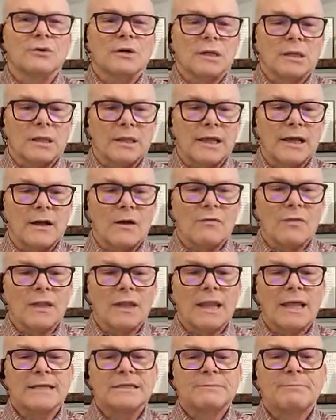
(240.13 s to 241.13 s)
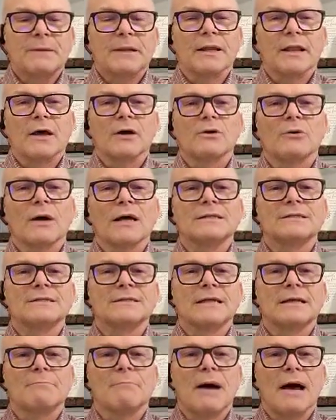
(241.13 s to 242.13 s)
click on the links below and
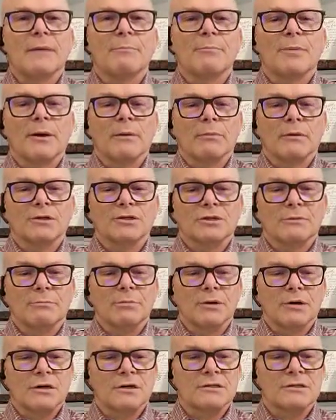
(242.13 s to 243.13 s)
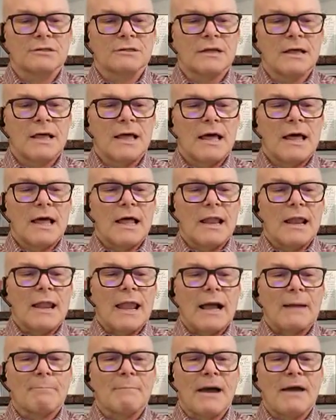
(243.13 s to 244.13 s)
see my published books.
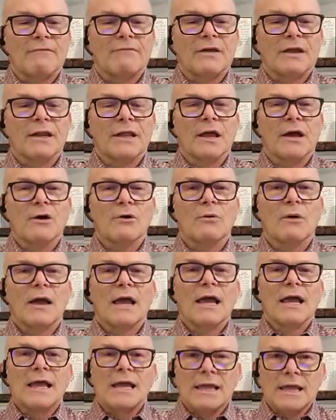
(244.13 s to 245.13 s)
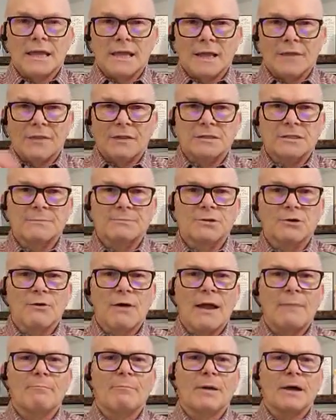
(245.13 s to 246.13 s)
Like my video, hit the
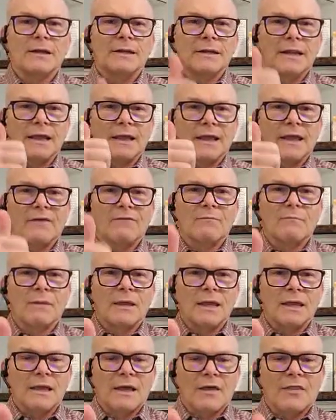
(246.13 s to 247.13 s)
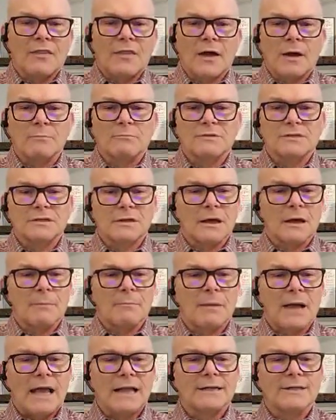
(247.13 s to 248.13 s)
subscribe button and give me a thumbs
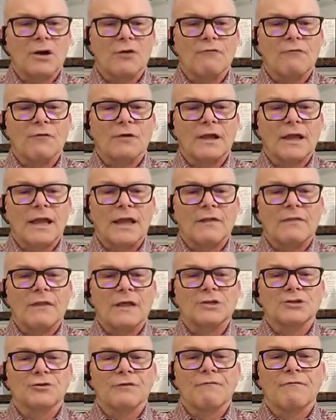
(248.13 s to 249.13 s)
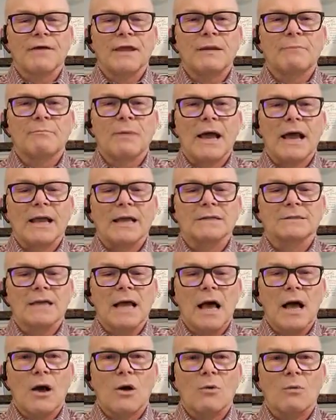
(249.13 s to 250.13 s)
up. And don't forget that your feedback is
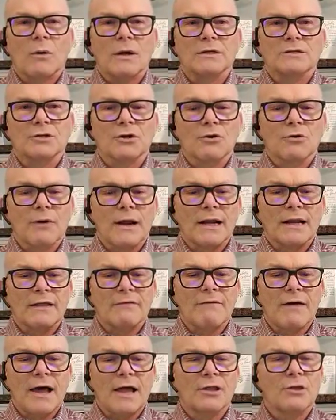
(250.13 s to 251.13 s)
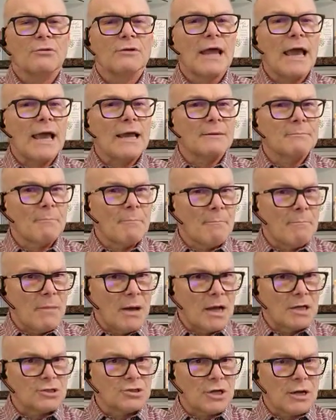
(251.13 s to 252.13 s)
always greatly valued and
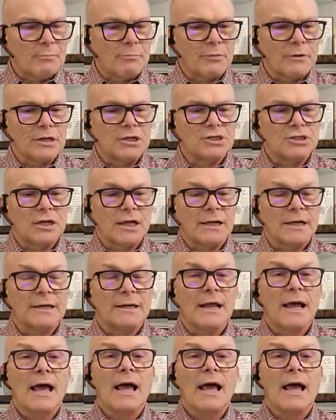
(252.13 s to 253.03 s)
much appreciated.